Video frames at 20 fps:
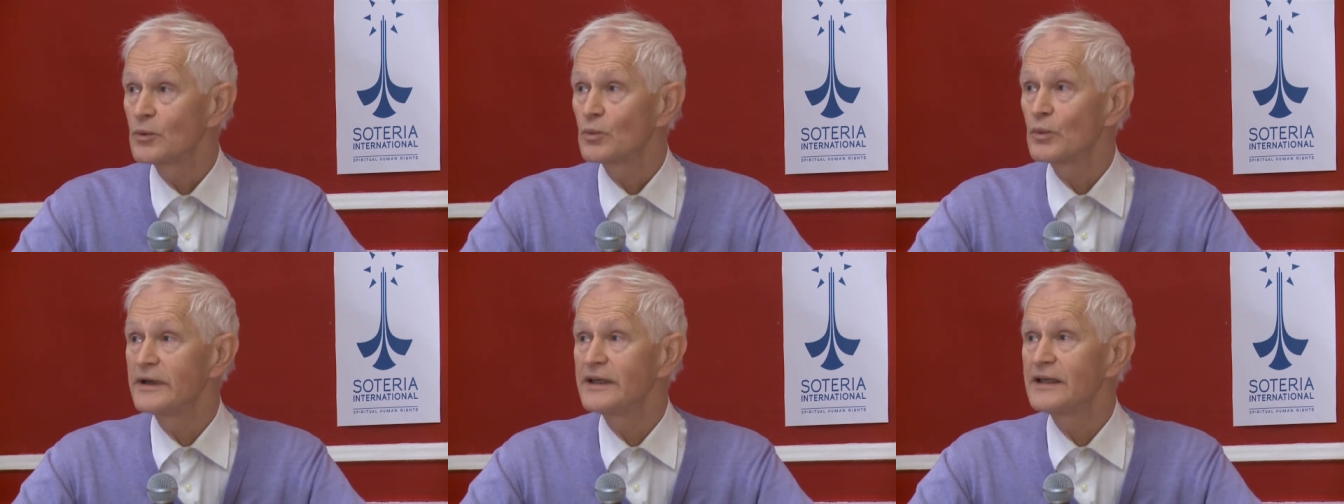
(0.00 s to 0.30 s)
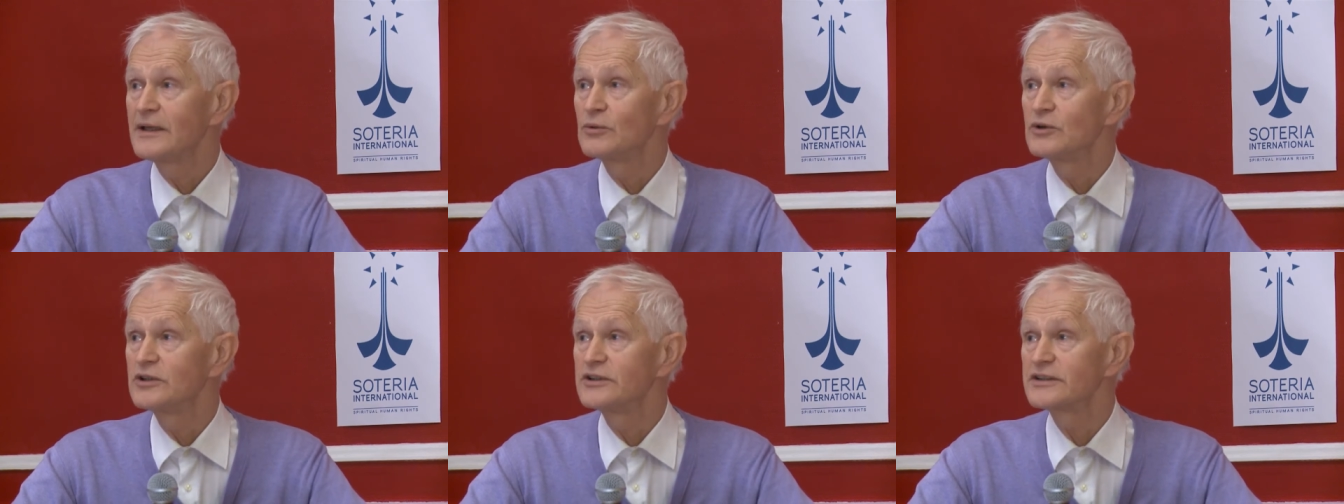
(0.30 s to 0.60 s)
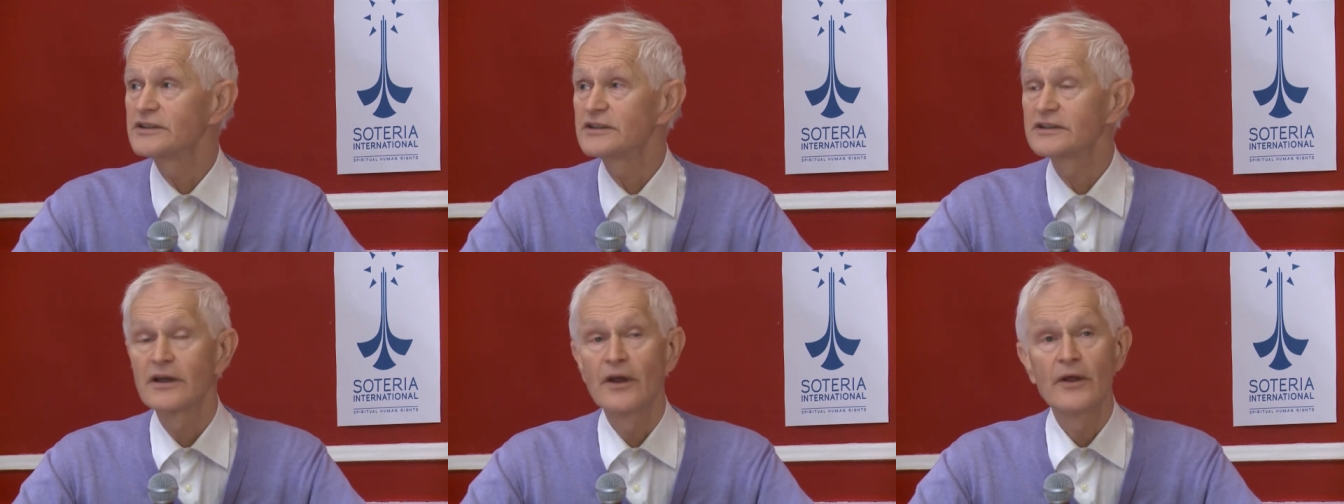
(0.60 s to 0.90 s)
When he
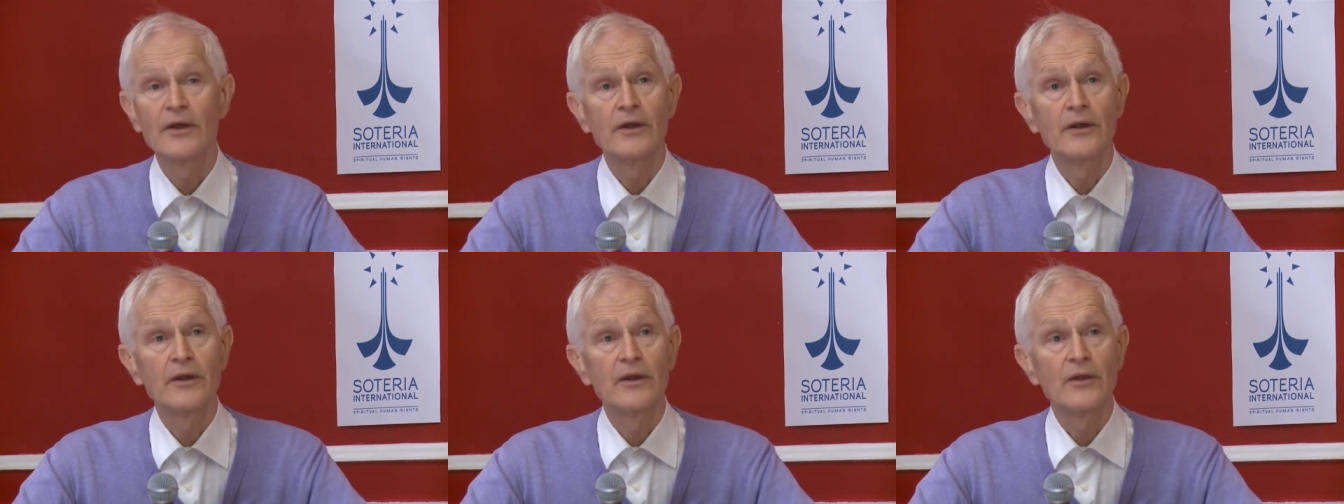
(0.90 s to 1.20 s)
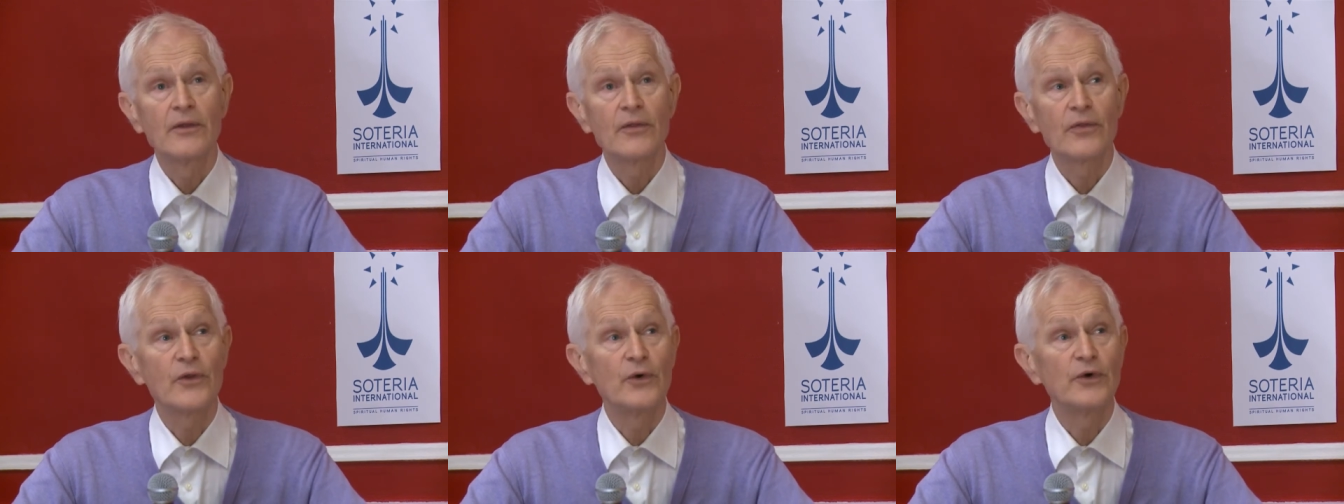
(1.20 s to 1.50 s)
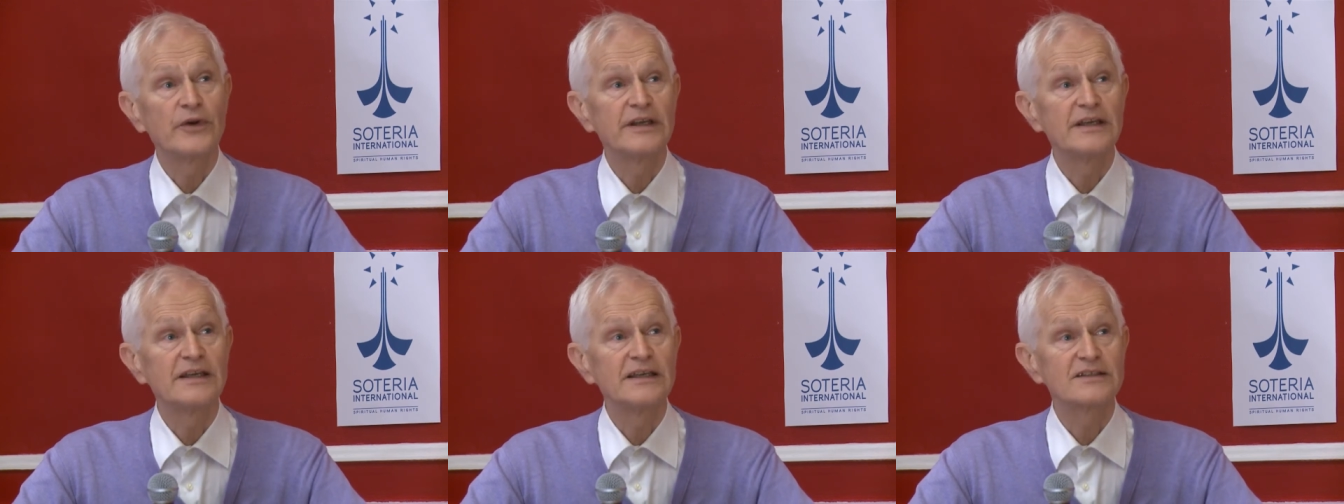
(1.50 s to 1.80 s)
was
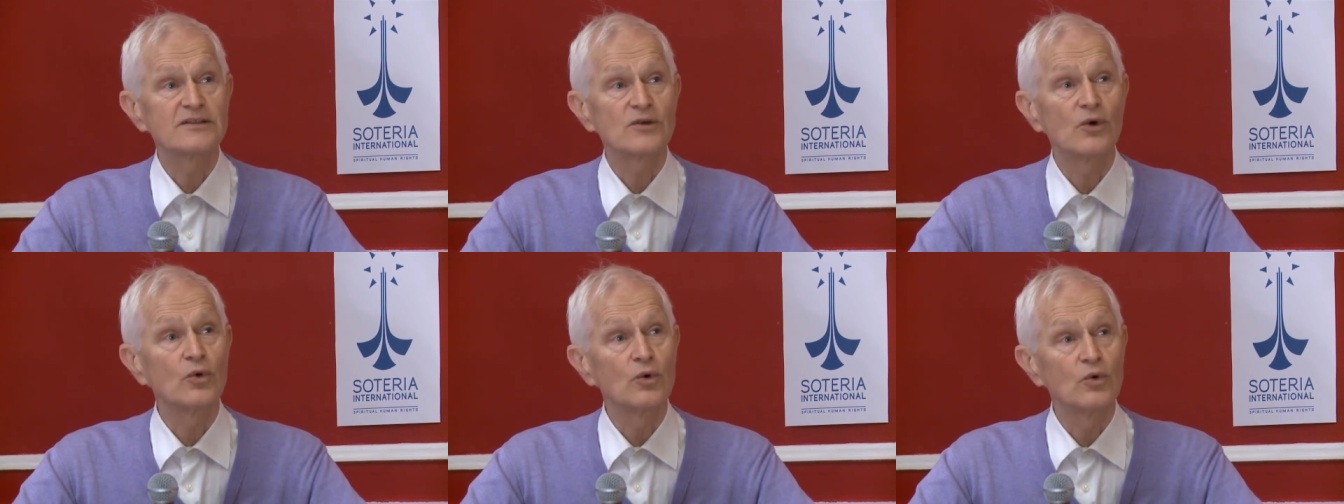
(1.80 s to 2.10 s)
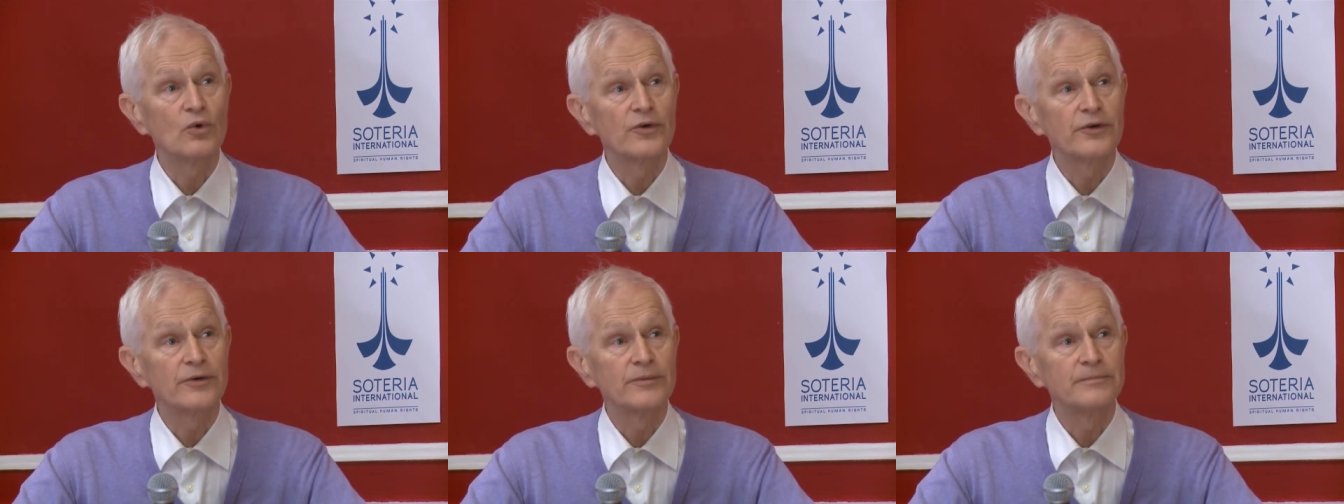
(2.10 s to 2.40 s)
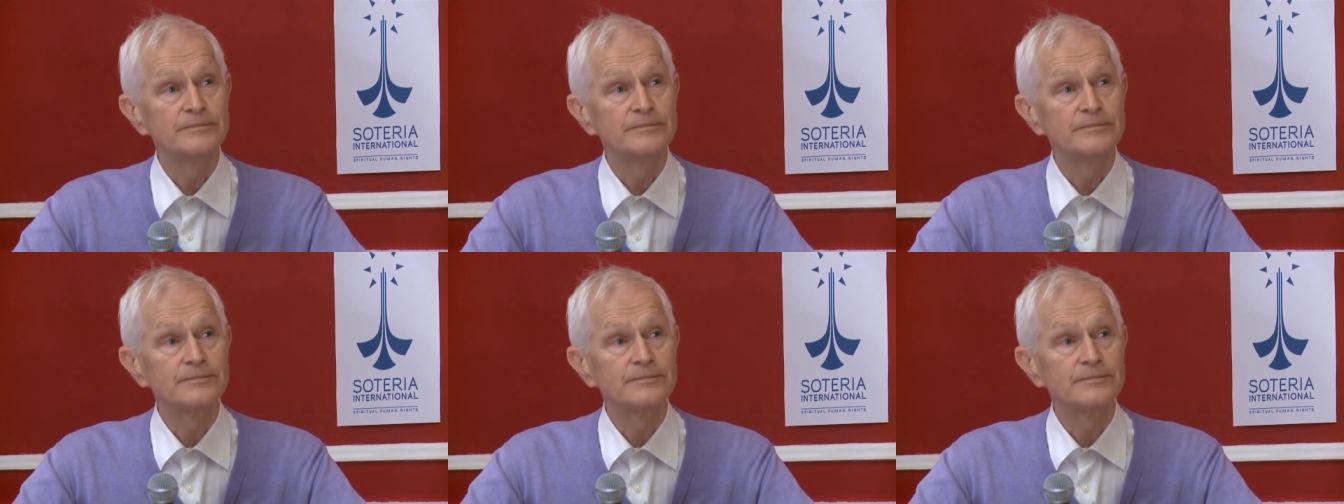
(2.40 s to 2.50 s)
30 years old